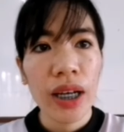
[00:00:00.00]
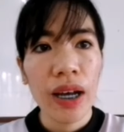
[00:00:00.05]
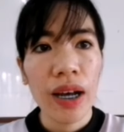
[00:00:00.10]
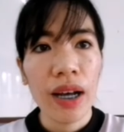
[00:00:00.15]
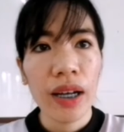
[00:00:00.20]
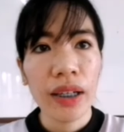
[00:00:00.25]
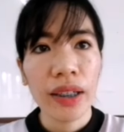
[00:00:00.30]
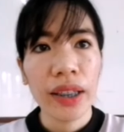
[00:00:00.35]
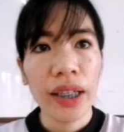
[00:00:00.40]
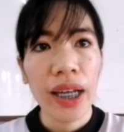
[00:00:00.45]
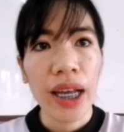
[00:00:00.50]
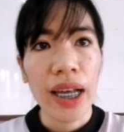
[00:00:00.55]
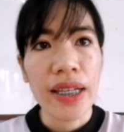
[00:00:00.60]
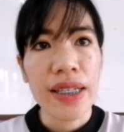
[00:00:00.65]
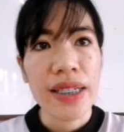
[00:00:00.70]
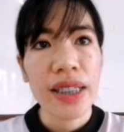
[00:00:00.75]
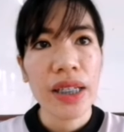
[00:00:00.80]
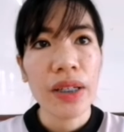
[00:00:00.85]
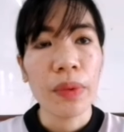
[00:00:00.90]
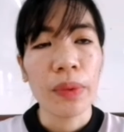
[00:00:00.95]
Okay,
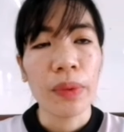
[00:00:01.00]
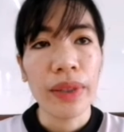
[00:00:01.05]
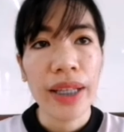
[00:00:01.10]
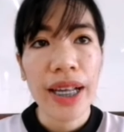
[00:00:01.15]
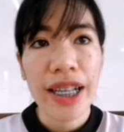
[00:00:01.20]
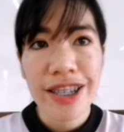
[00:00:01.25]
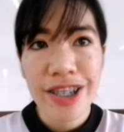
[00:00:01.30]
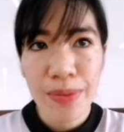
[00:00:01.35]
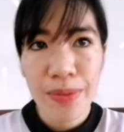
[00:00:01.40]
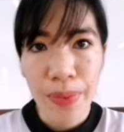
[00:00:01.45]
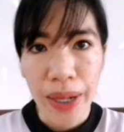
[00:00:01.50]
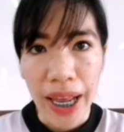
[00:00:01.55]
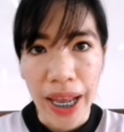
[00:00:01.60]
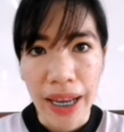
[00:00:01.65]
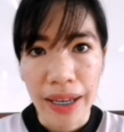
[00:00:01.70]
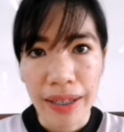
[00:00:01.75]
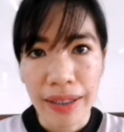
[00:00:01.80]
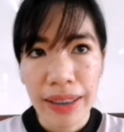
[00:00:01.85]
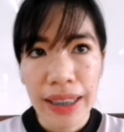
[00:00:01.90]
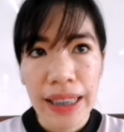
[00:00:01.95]
so let's play